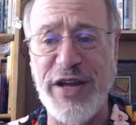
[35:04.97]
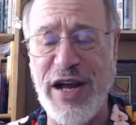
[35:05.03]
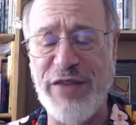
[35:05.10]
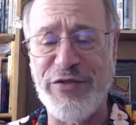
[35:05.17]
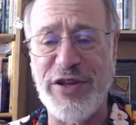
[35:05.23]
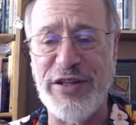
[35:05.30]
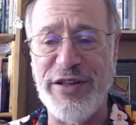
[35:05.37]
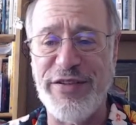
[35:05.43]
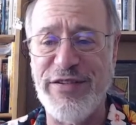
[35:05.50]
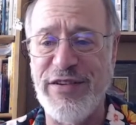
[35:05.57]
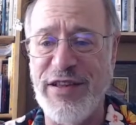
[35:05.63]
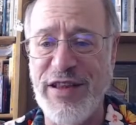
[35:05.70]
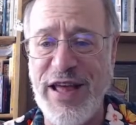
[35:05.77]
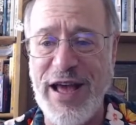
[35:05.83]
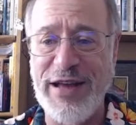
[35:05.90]
I'll have to listen to
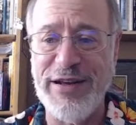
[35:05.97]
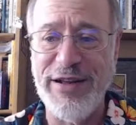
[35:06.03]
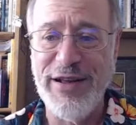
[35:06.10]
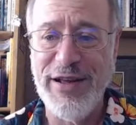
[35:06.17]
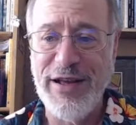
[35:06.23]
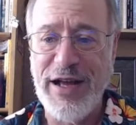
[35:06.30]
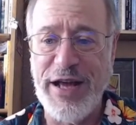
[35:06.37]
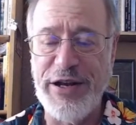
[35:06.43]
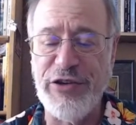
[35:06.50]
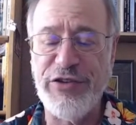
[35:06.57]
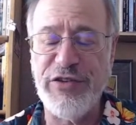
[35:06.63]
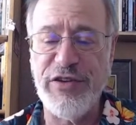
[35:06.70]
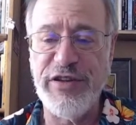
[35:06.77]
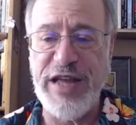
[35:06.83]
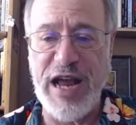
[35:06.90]
that. I know
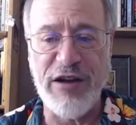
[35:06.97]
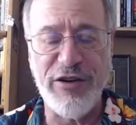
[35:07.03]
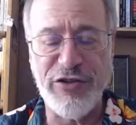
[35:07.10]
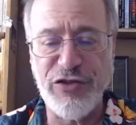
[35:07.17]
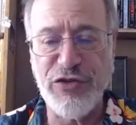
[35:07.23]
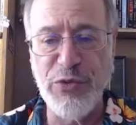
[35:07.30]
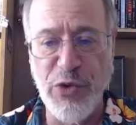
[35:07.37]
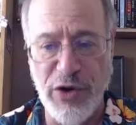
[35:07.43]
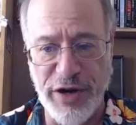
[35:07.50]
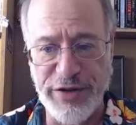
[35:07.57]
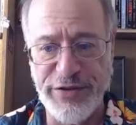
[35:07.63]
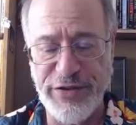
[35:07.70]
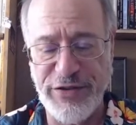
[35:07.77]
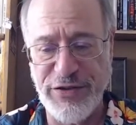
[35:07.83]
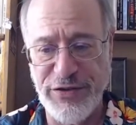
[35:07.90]
Gary
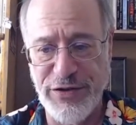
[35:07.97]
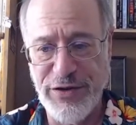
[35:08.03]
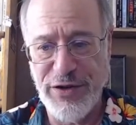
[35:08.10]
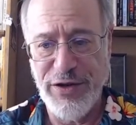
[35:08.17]
Schwartz,